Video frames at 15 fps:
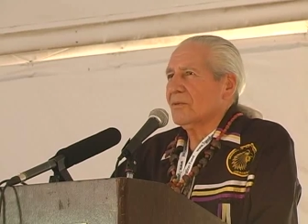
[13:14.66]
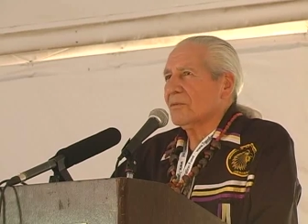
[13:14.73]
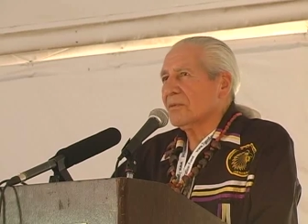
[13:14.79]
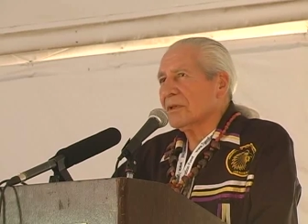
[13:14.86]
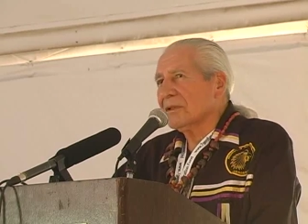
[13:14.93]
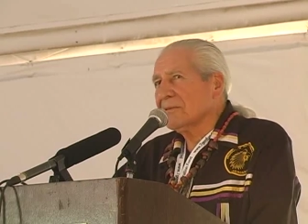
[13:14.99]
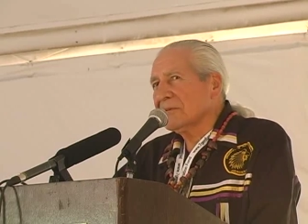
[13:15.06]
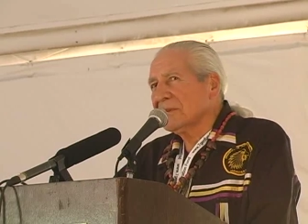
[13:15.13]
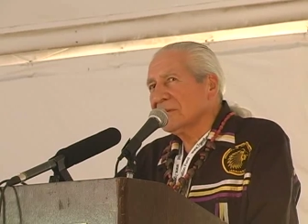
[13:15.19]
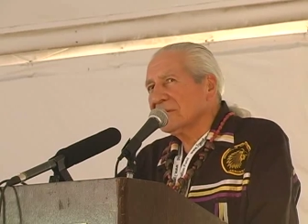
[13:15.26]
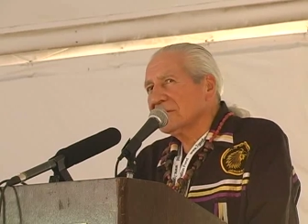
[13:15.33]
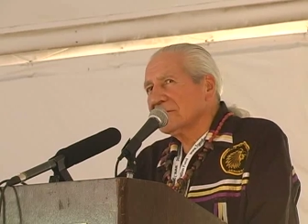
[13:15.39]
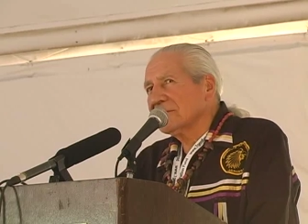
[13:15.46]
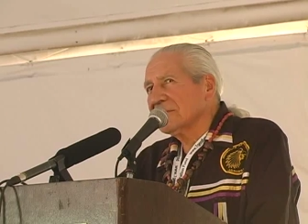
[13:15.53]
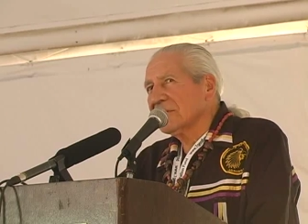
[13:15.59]
Well,
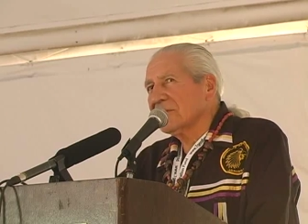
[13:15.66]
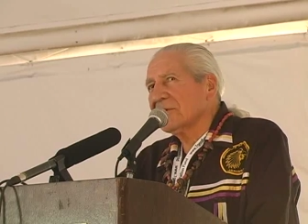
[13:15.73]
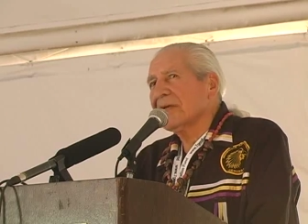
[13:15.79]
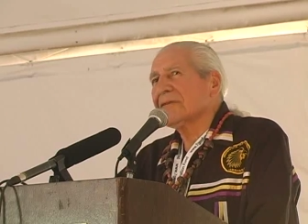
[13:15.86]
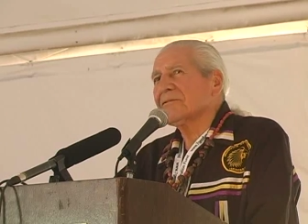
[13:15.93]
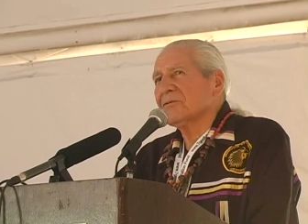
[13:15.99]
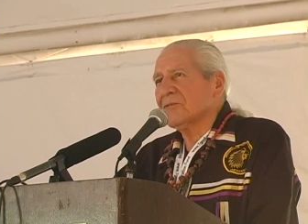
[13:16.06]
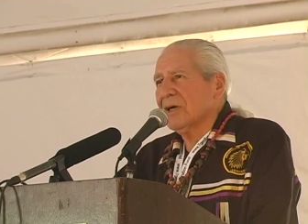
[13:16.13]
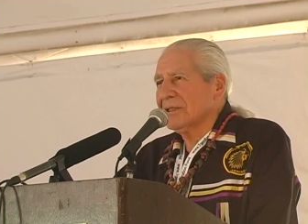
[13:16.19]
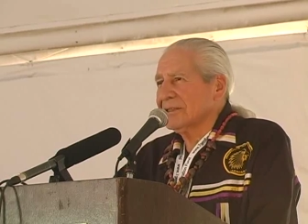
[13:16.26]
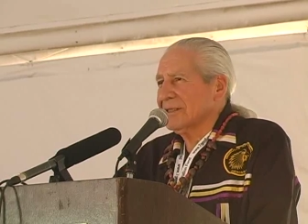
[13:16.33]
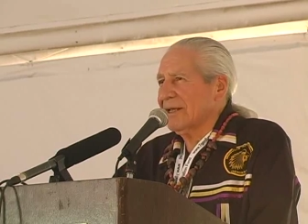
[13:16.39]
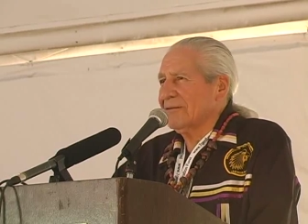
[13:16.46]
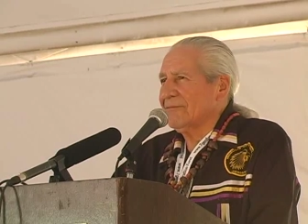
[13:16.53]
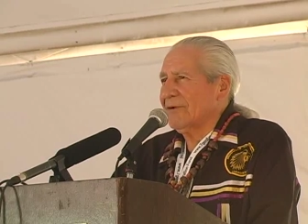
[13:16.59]
we don't have to watch
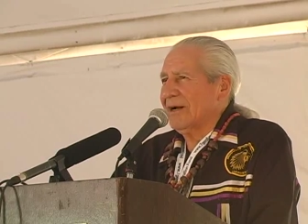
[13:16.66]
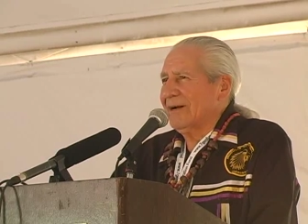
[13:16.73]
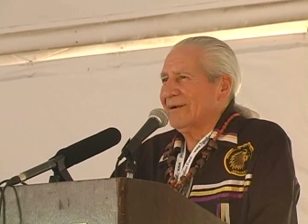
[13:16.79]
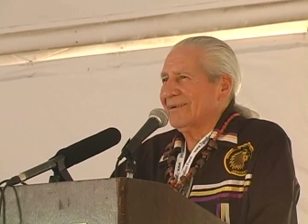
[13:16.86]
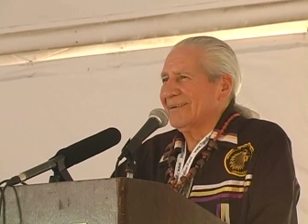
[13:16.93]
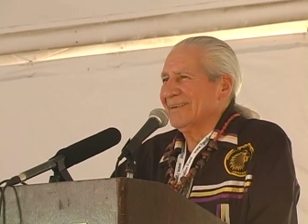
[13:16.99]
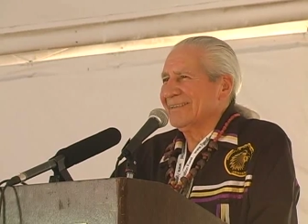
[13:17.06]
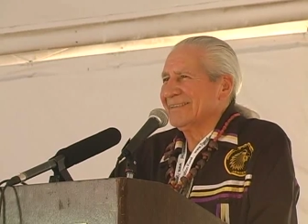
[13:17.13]
that fire.